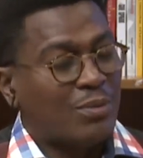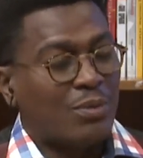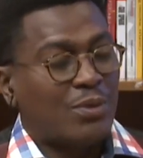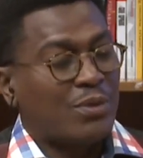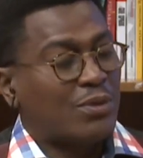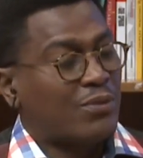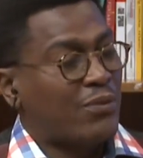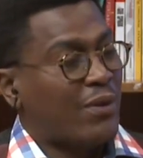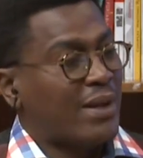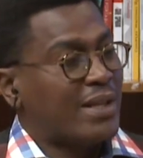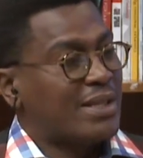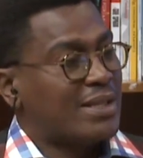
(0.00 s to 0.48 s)

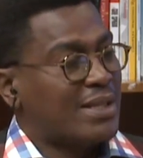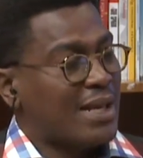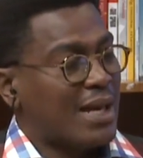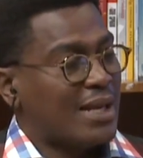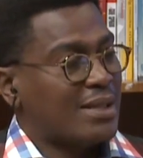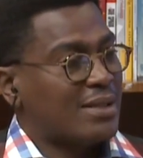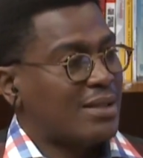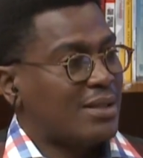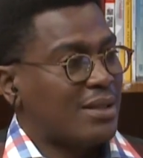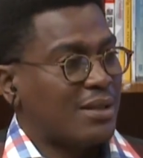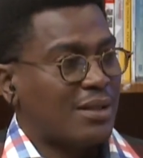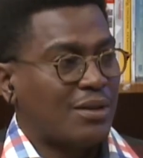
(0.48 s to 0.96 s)
was
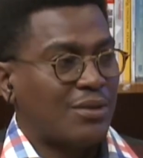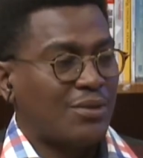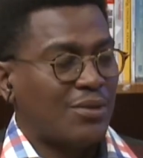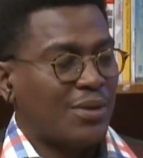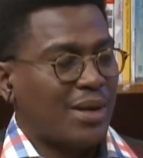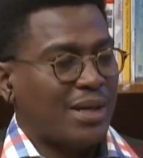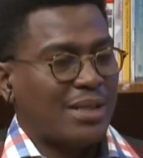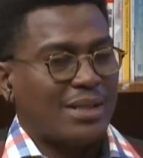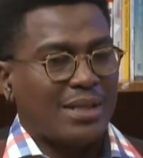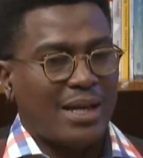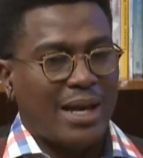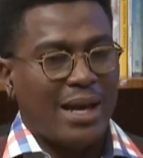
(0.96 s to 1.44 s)
fantastic,
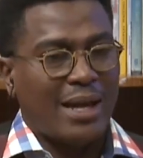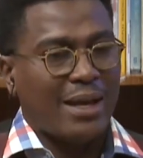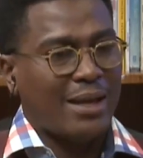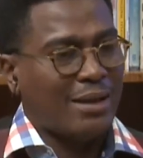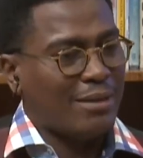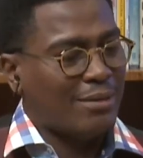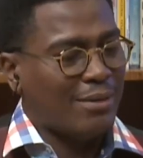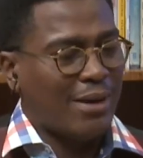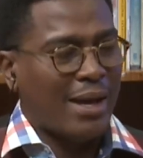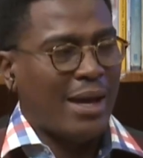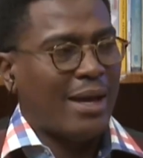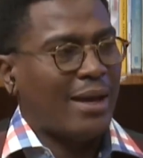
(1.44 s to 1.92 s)
great,
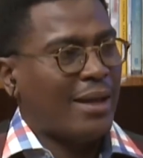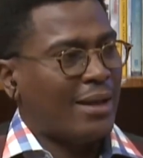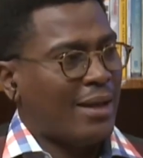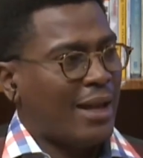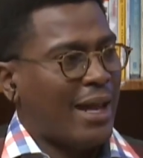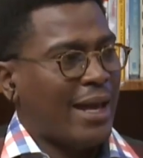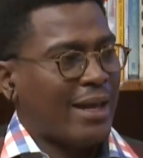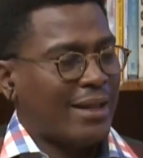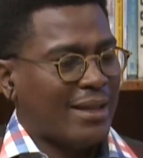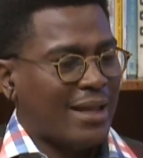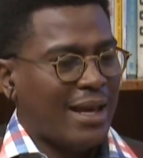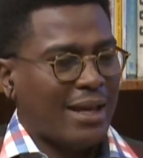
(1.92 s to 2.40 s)
I, I
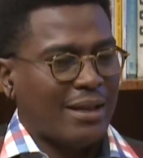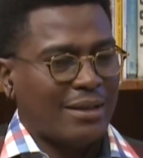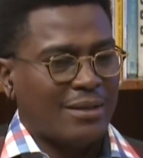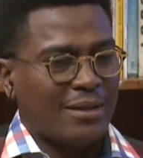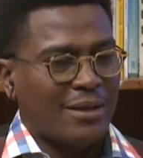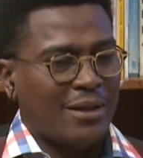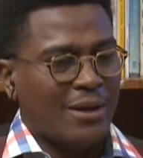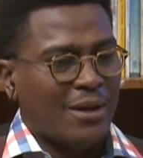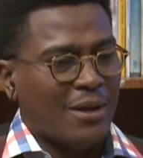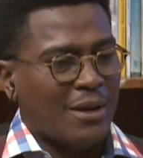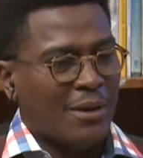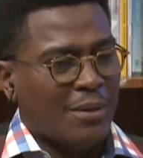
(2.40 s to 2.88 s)
like that.
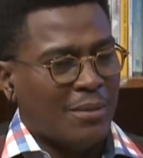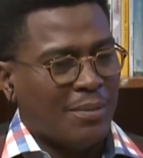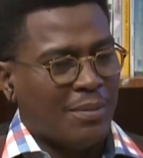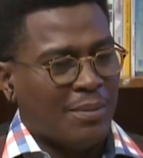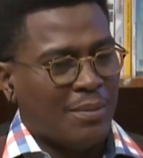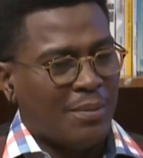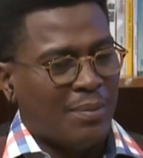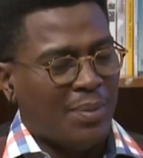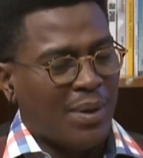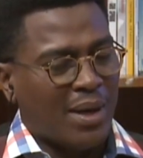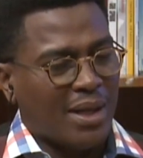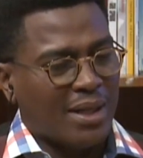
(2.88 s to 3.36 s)

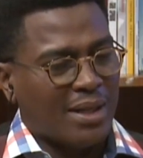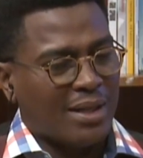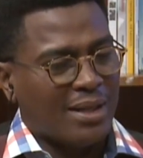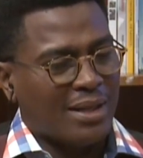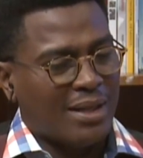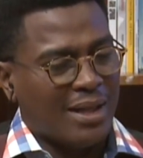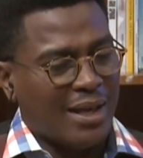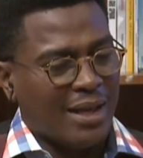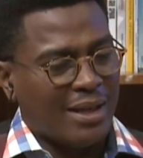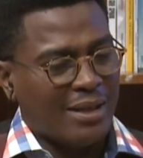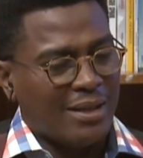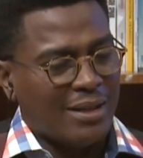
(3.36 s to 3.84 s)
But
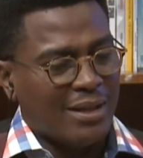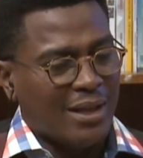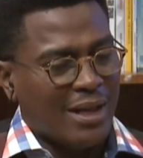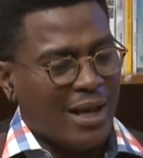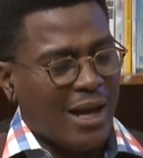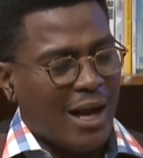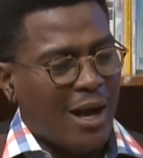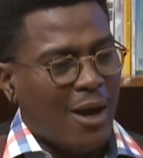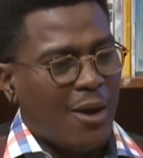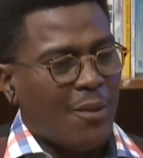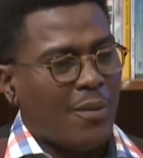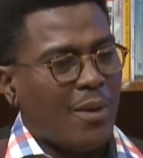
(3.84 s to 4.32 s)
then
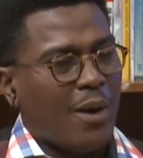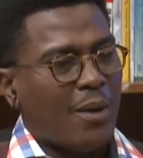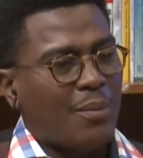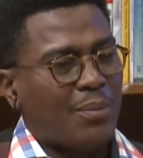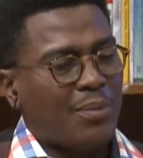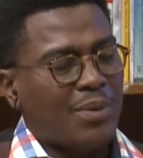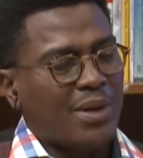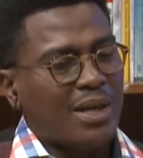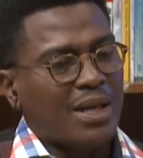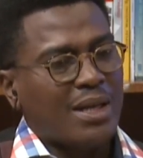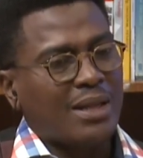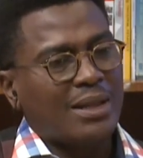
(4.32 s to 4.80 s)
how about
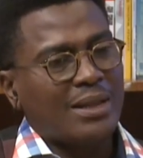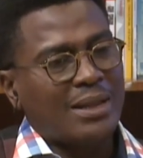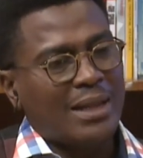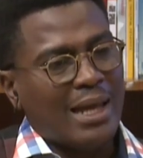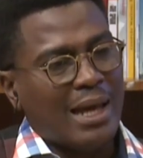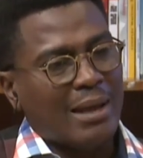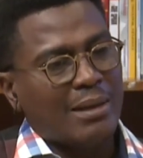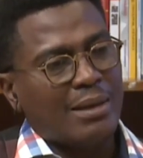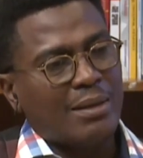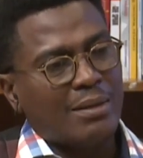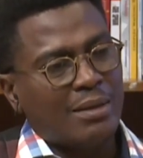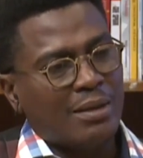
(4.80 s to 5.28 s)
bringing
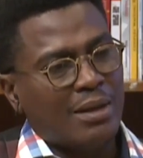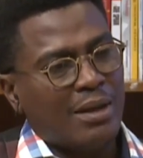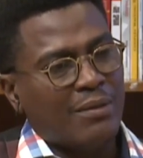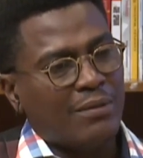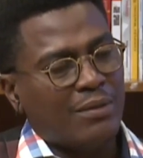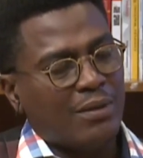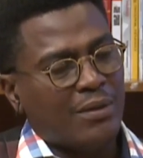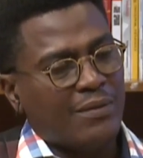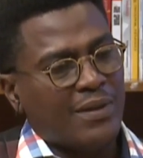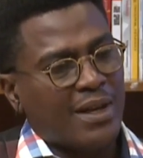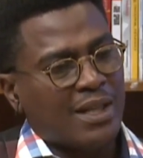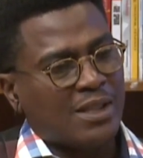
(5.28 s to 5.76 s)
that
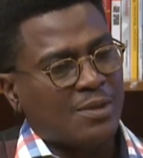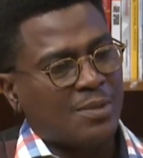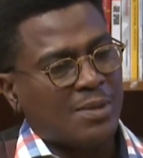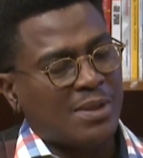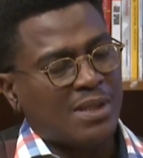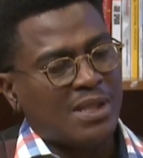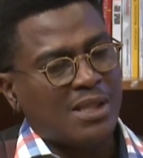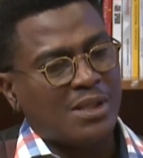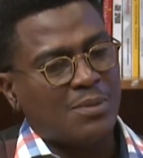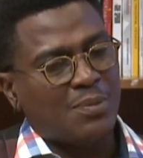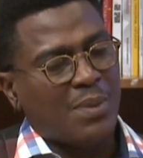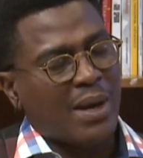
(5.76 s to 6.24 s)
level of
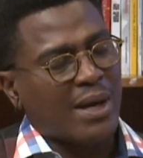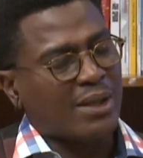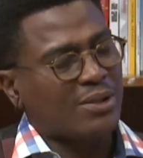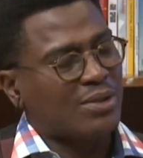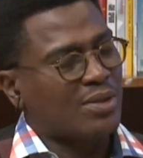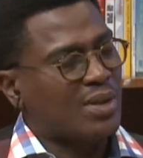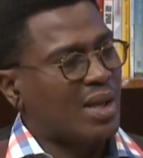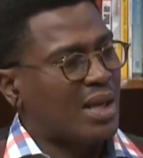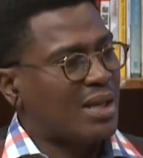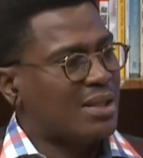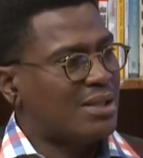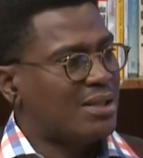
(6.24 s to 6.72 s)
expertise back
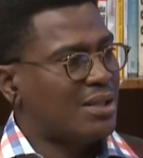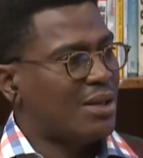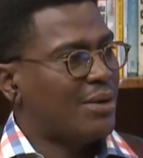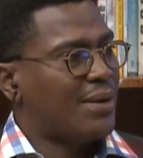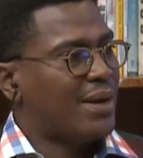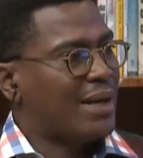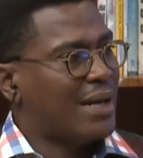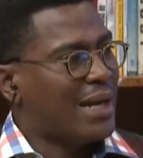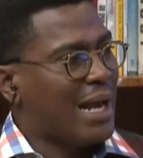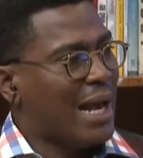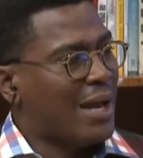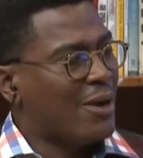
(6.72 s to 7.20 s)
to
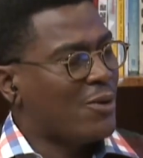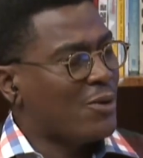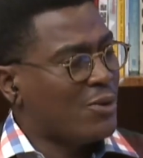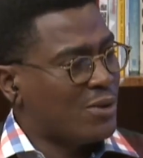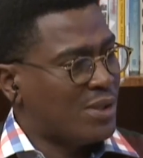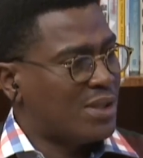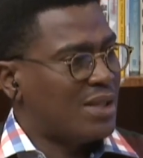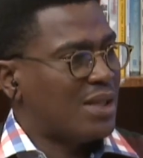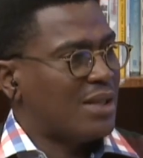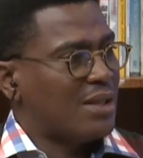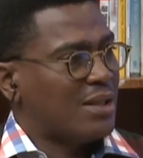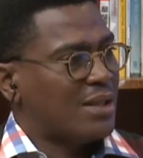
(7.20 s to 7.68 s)
Nigeria and
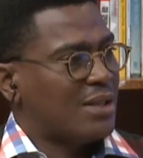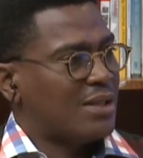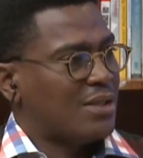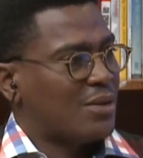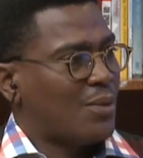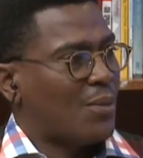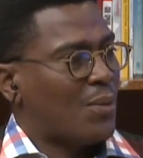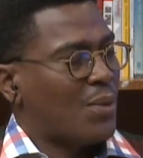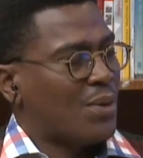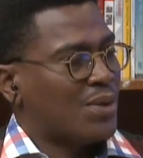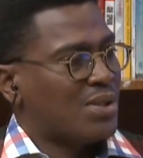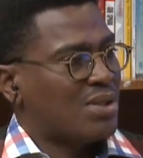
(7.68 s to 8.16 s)
hosting these
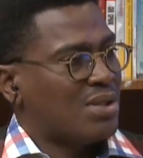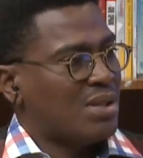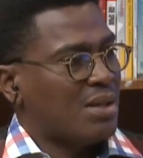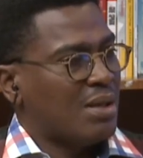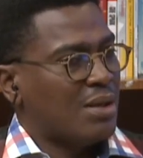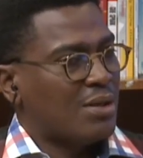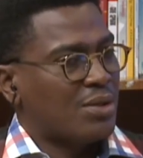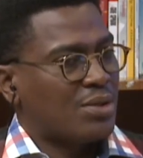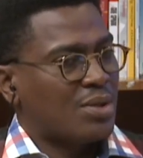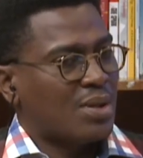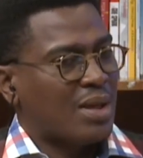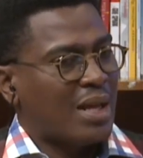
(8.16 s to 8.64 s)
awards
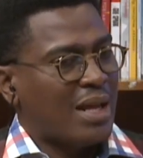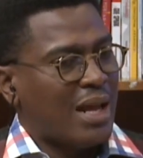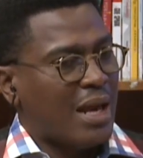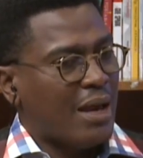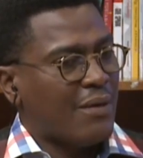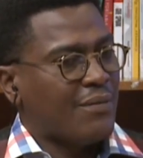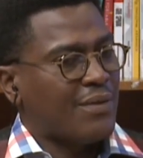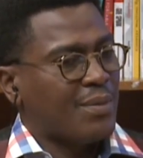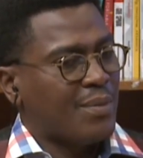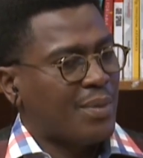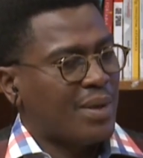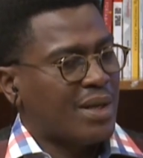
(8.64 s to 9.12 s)
here so that
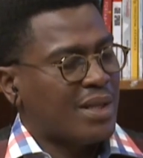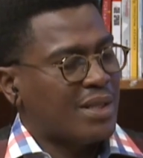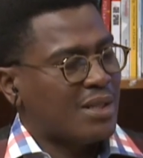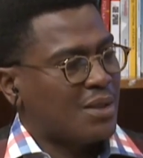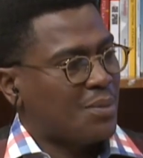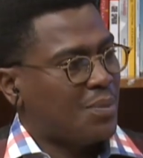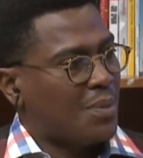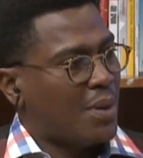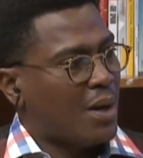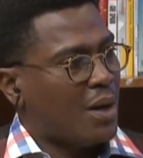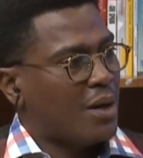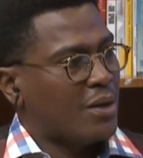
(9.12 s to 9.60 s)
everybody's
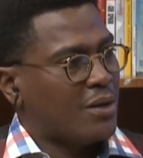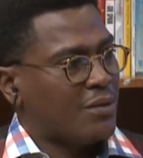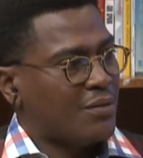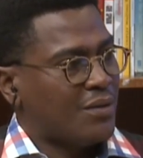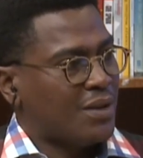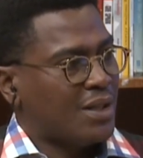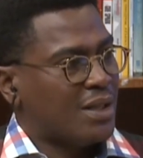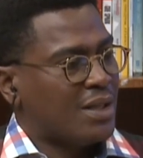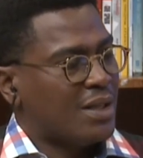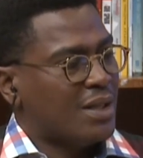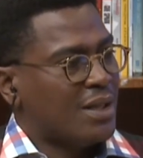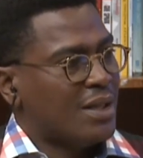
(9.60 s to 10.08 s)
a part of
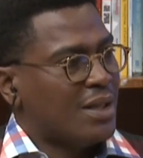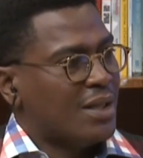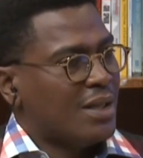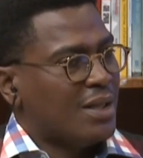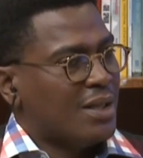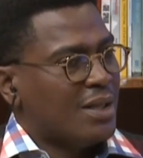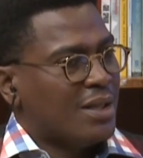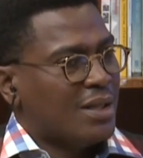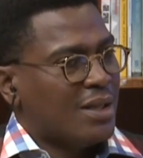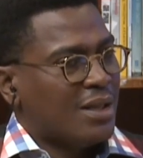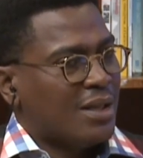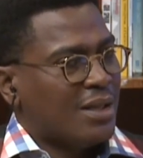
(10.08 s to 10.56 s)
it?
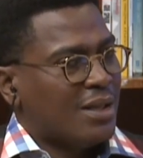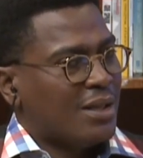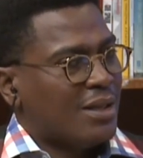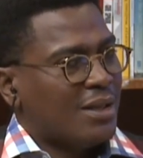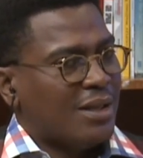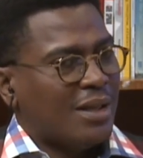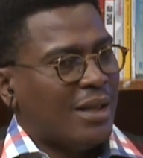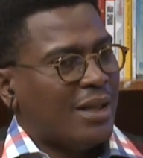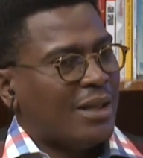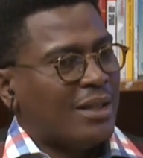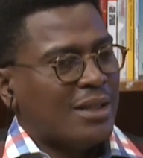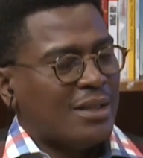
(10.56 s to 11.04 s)

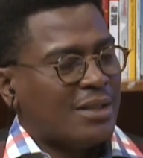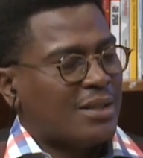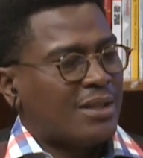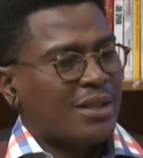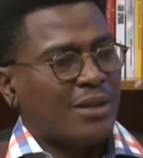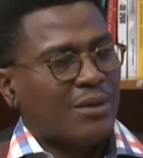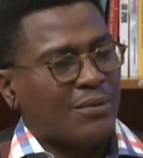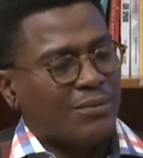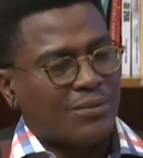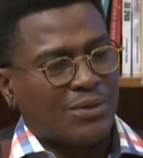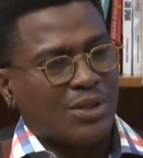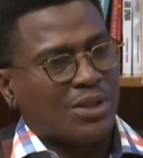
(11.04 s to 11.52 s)
And
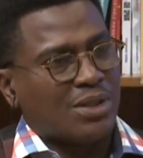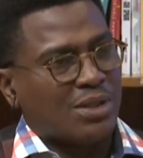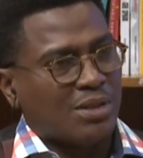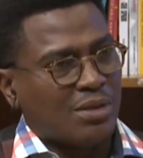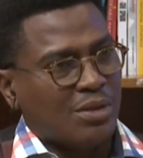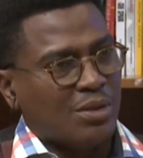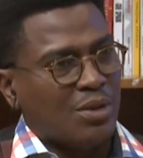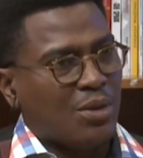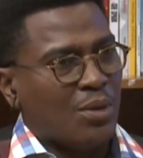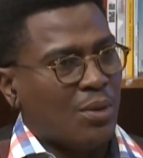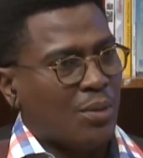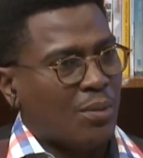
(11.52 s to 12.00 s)
instead of just,
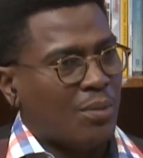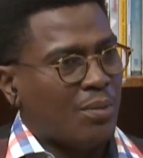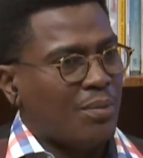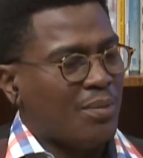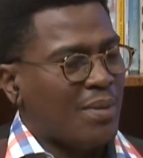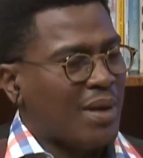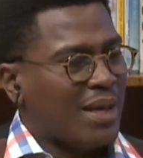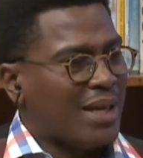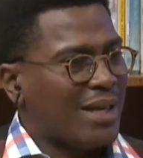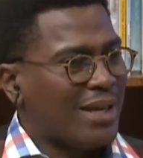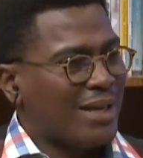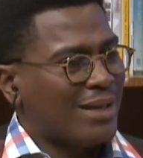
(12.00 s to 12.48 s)
you know,
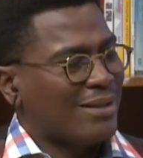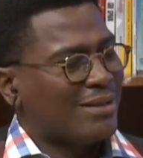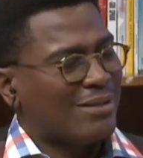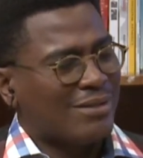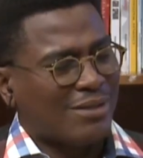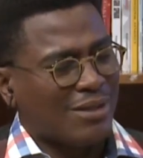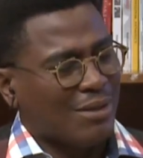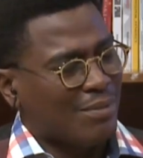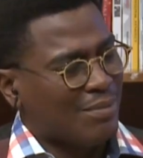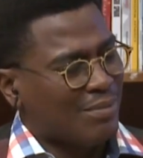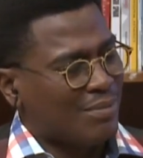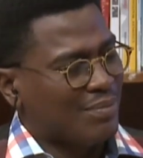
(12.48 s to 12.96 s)
making it
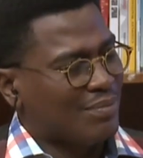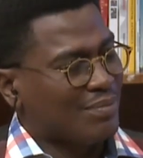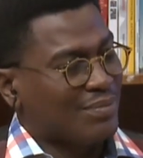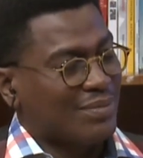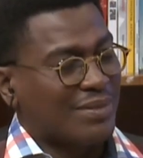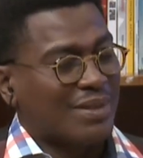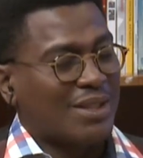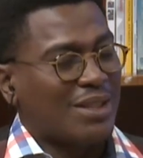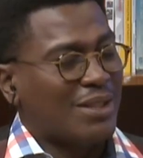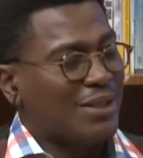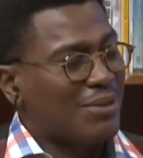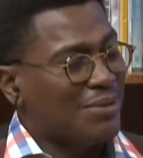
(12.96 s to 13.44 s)
some
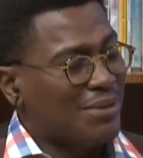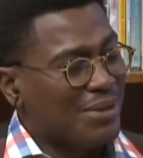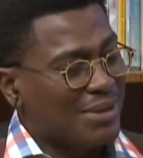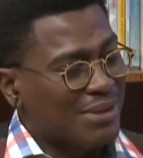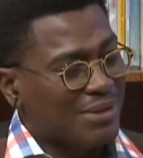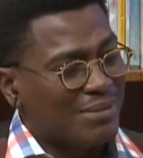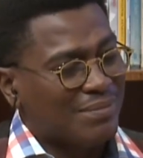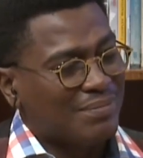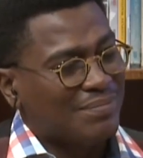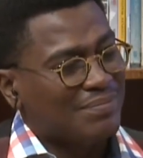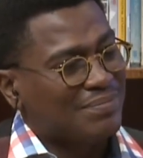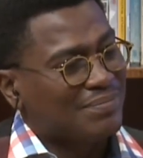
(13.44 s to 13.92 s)
you know Which is